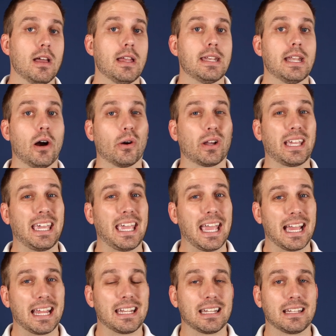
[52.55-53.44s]
Now,
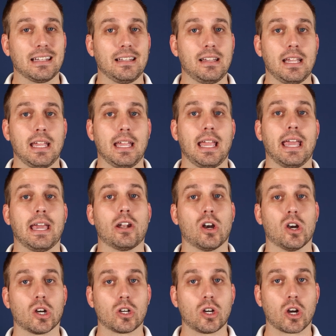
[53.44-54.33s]
candidly, in
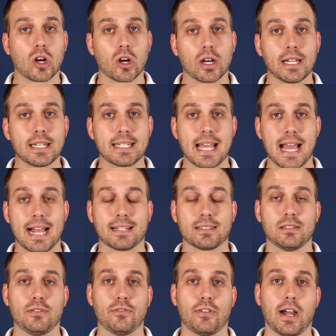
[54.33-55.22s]
our current
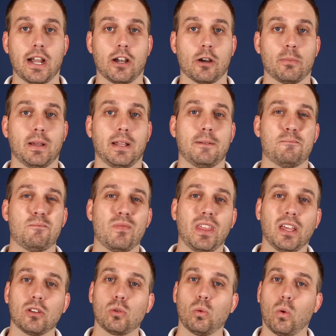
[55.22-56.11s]
tax environment,
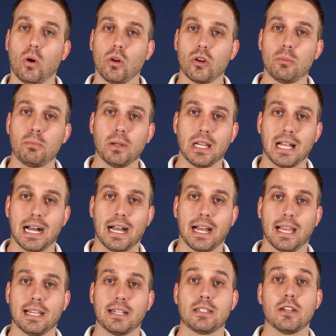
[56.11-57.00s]
this won't
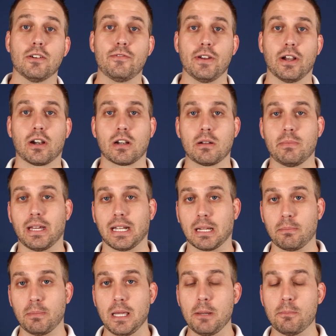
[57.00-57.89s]
apply to very
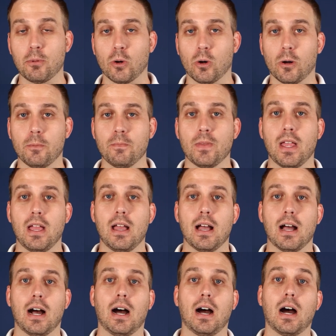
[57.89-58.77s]
many people,
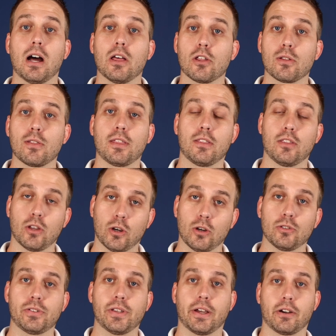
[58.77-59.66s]
other than
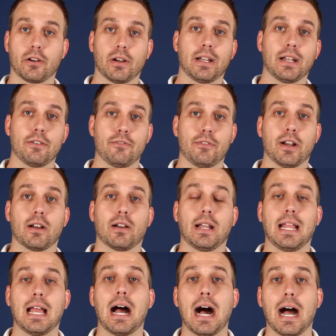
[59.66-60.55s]
those that are in a
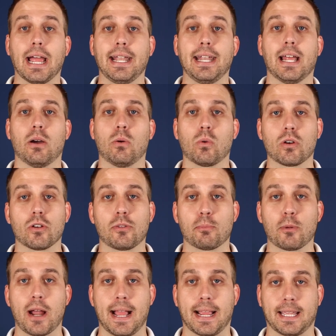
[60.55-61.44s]
very high net worth
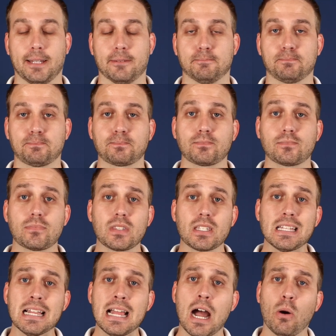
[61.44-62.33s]
bracket.
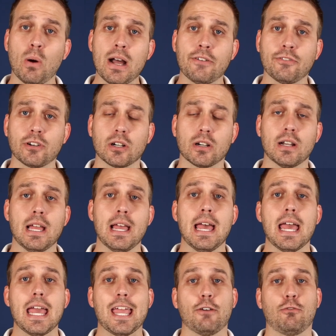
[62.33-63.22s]
However,
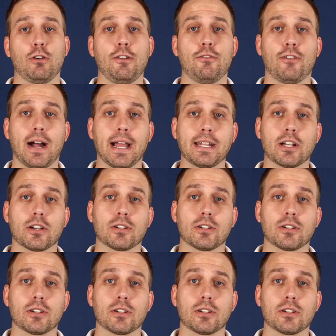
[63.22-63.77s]
if we find